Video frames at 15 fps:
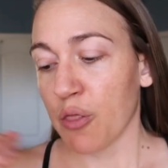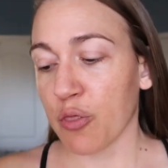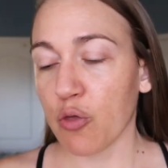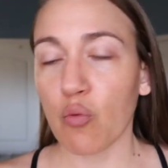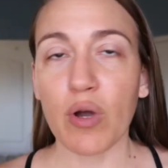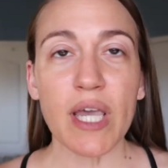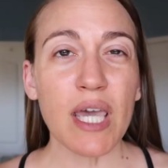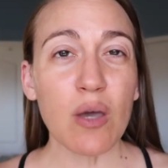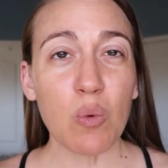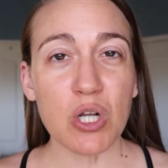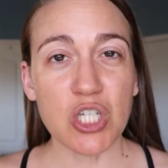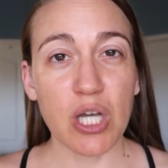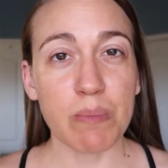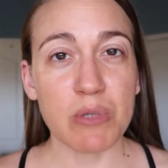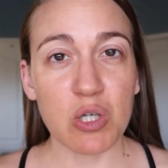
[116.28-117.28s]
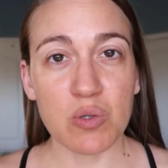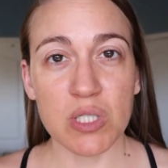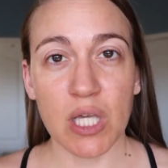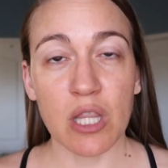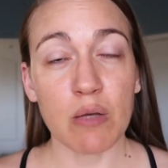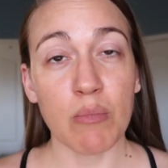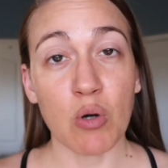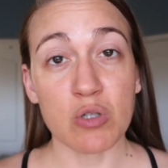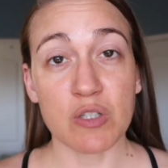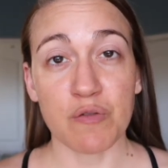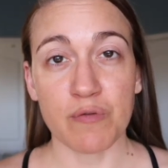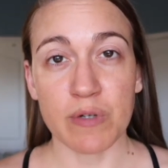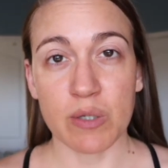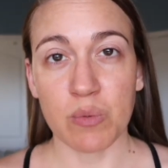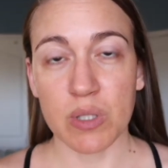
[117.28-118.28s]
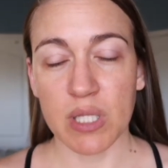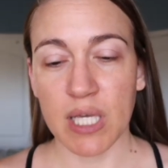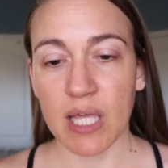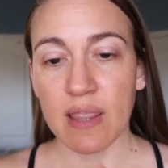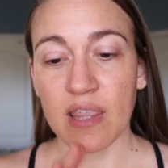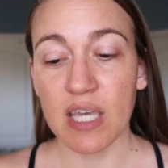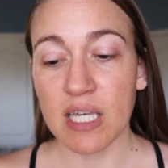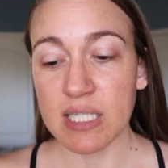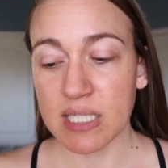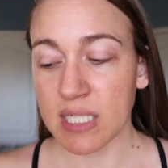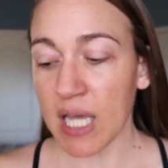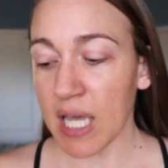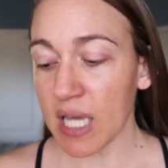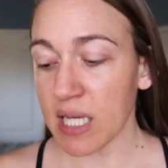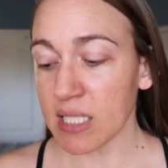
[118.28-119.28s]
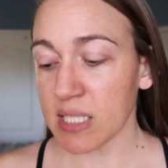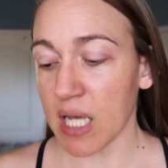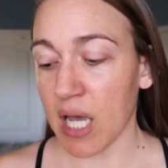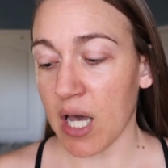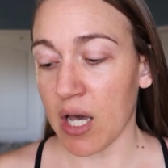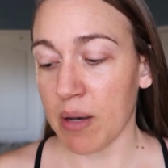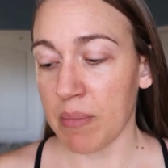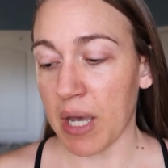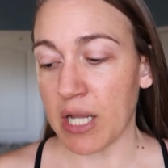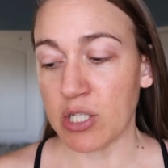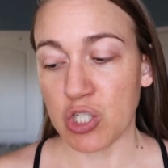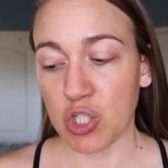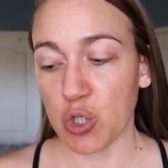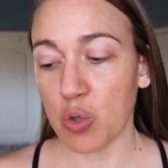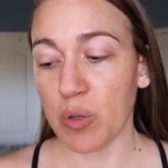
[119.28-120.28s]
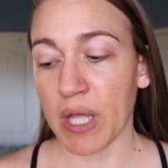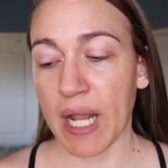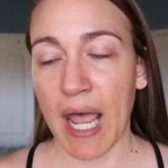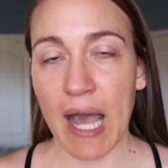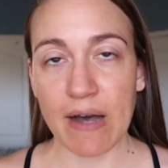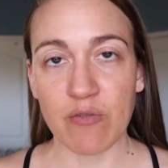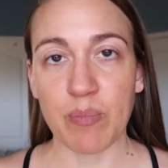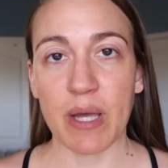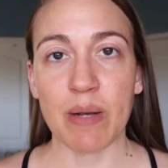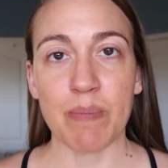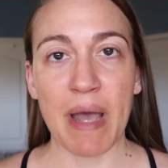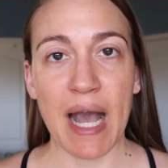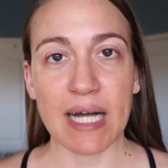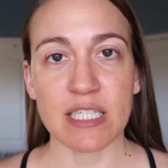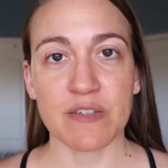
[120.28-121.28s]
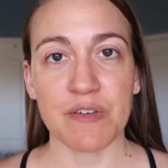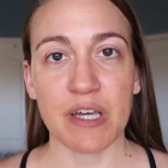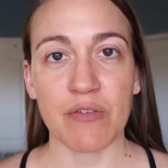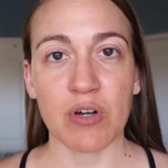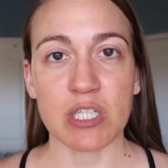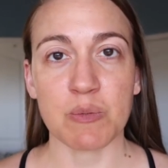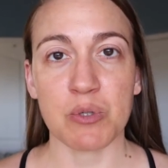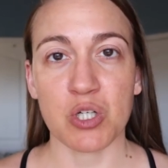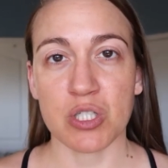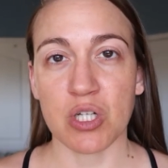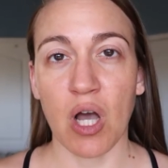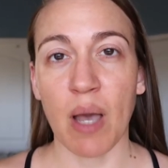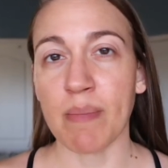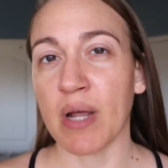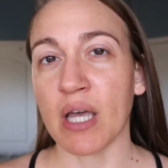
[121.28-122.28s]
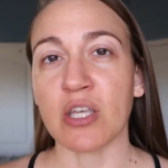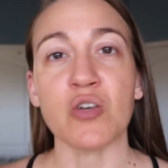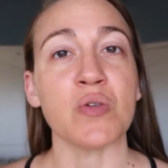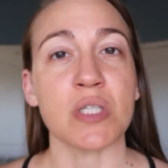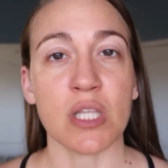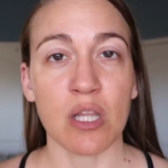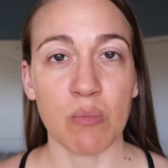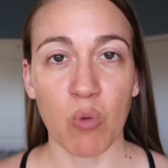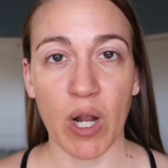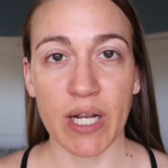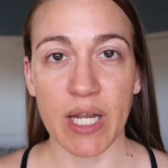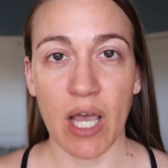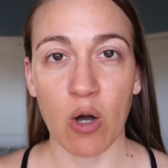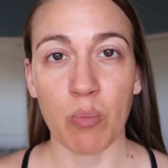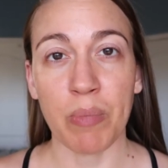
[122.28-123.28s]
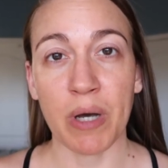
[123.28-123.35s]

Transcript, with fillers: Three, which I'm using the most frequently these days, um, and two that have been past favorites, but just I'm not using them right now.